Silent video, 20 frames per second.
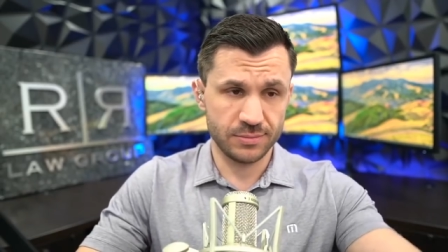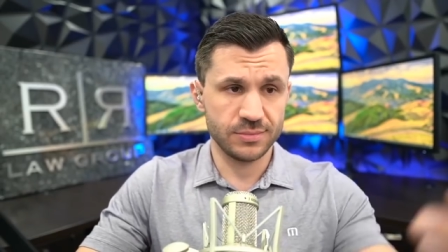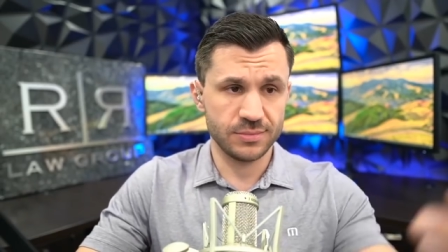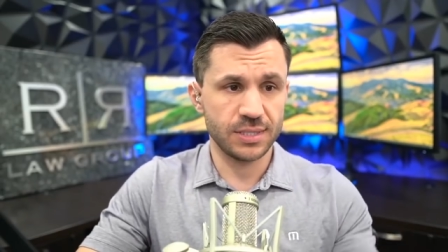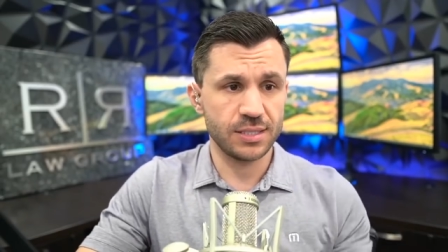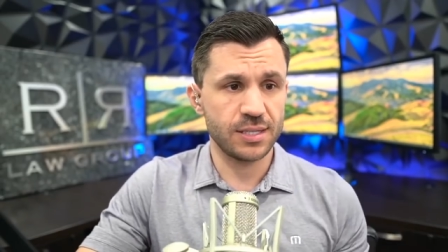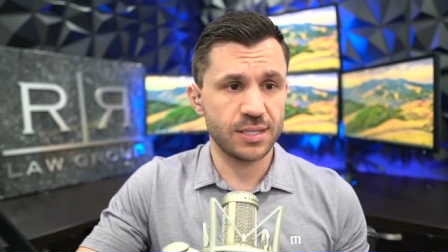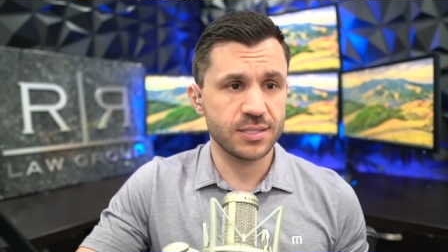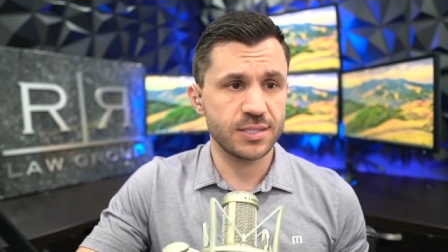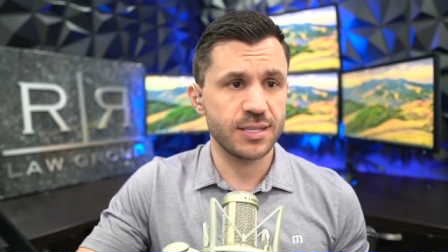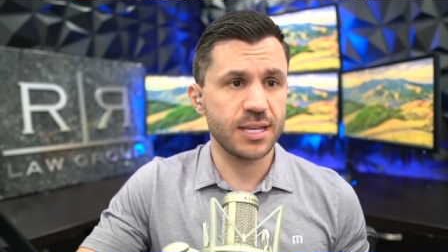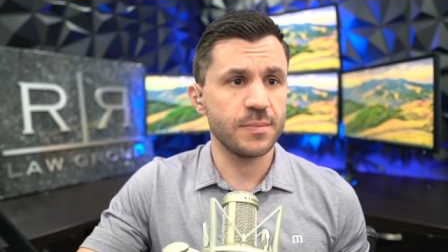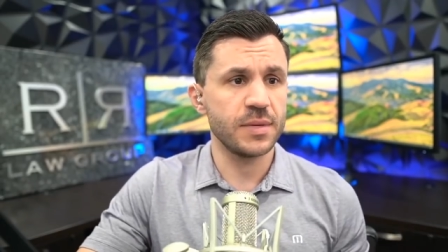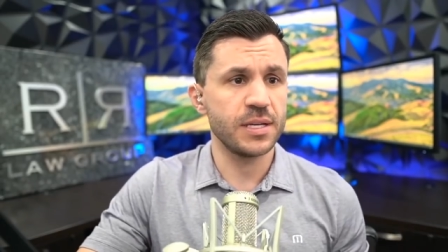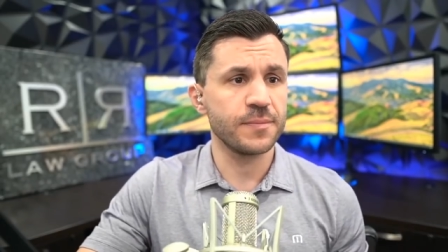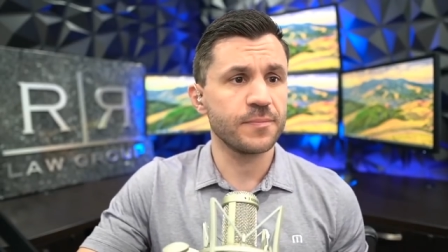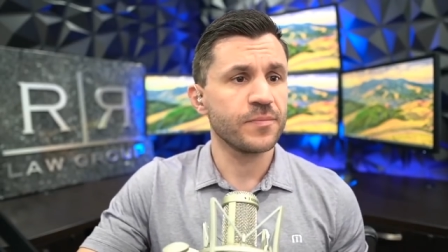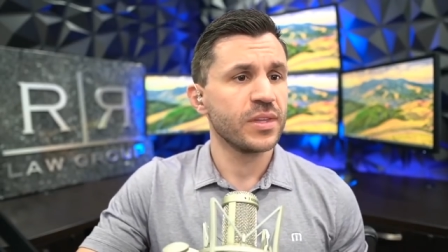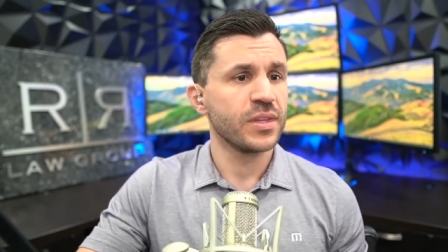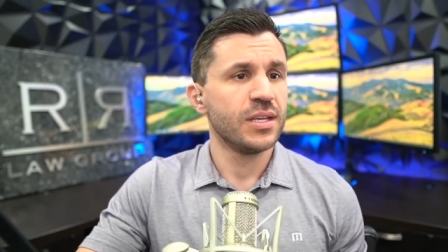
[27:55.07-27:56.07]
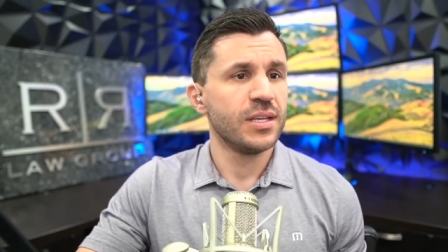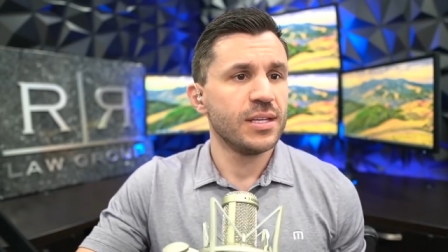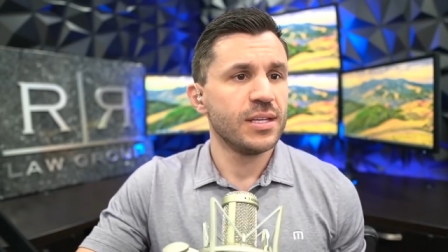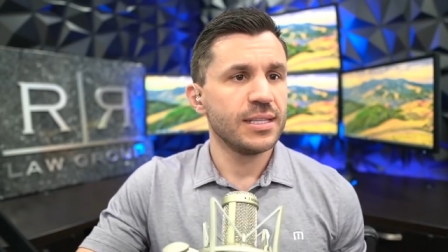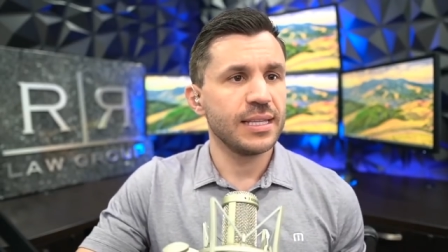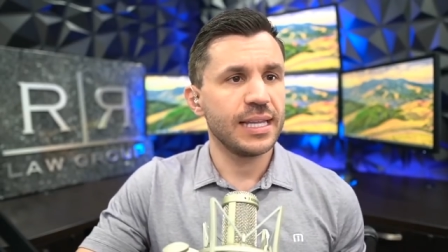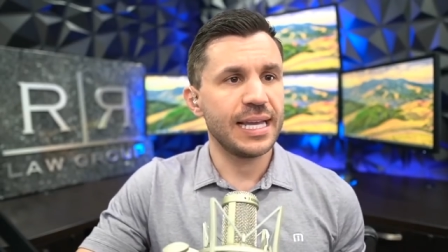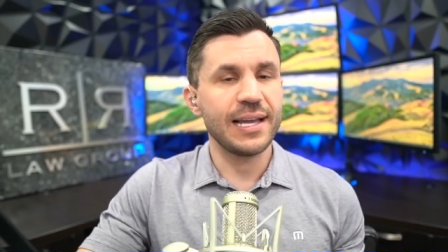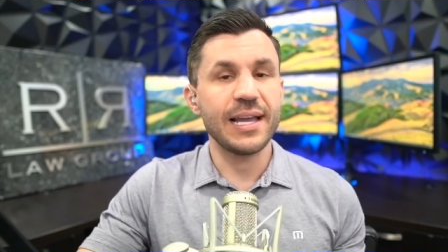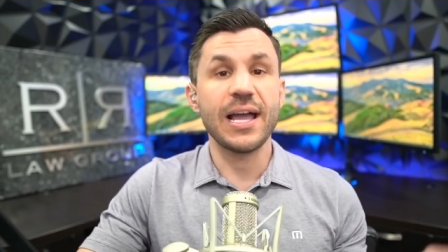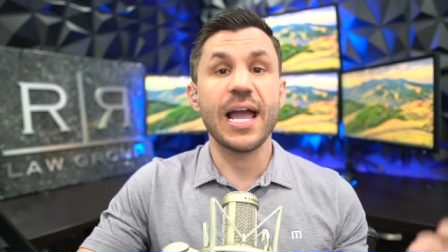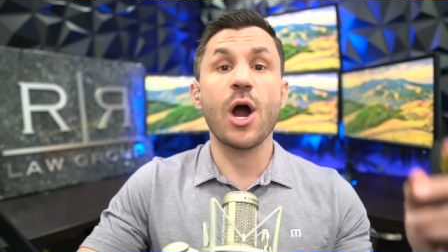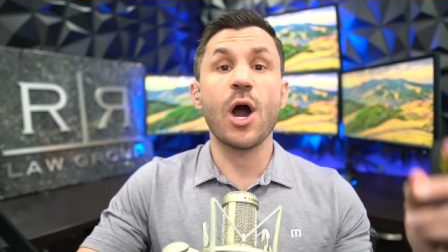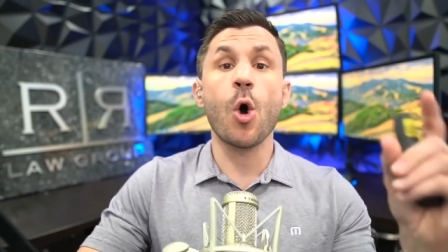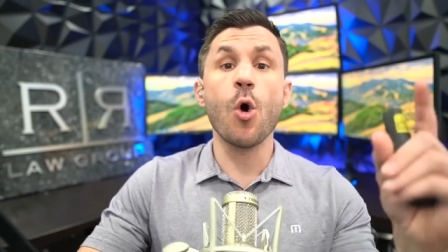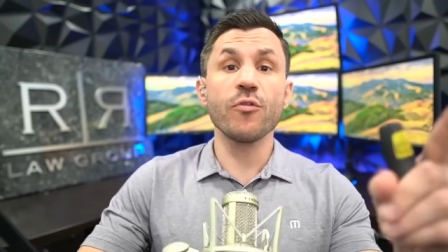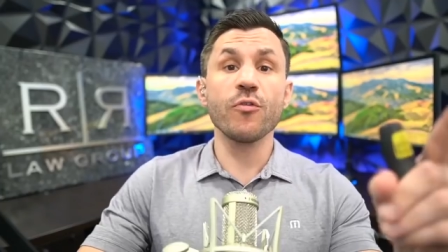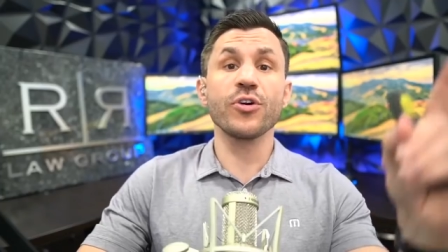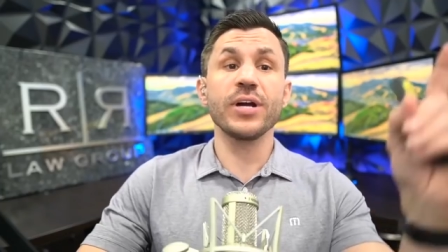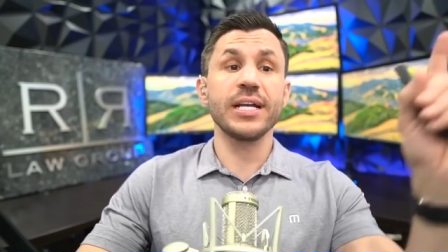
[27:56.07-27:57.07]
a statement
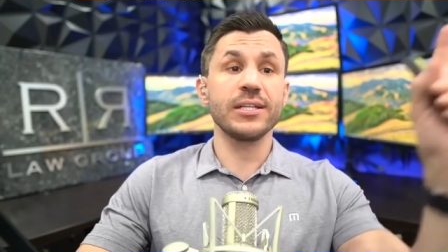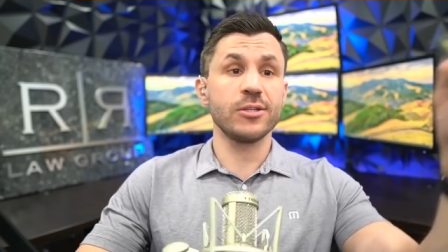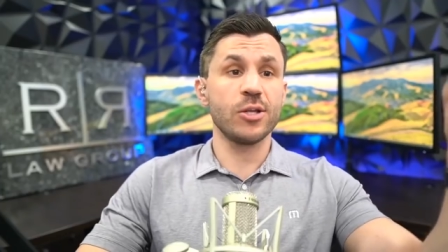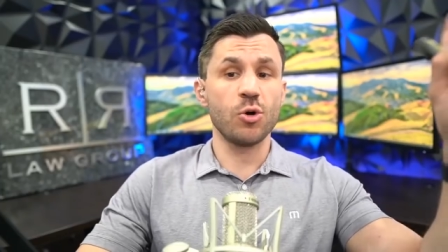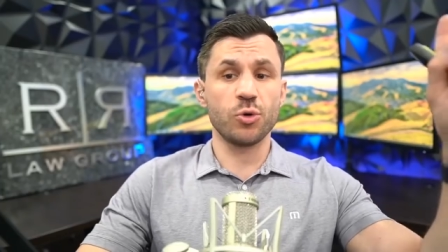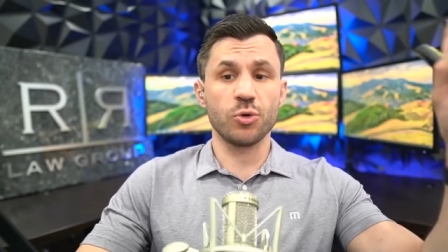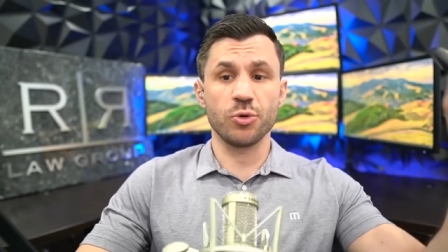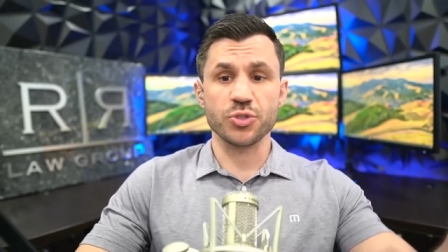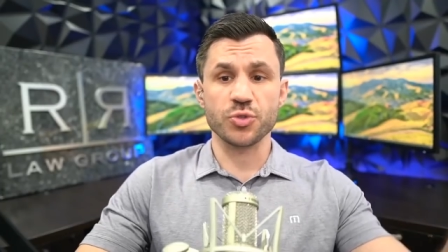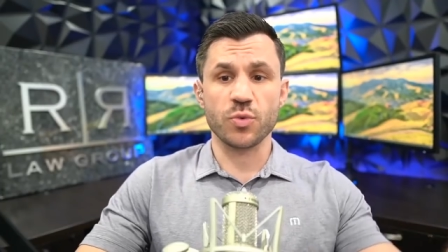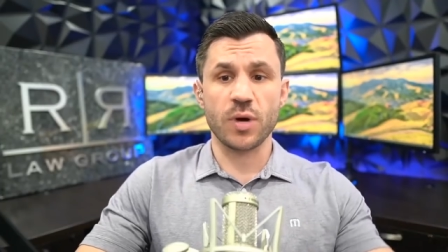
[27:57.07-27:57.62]
over at Locals,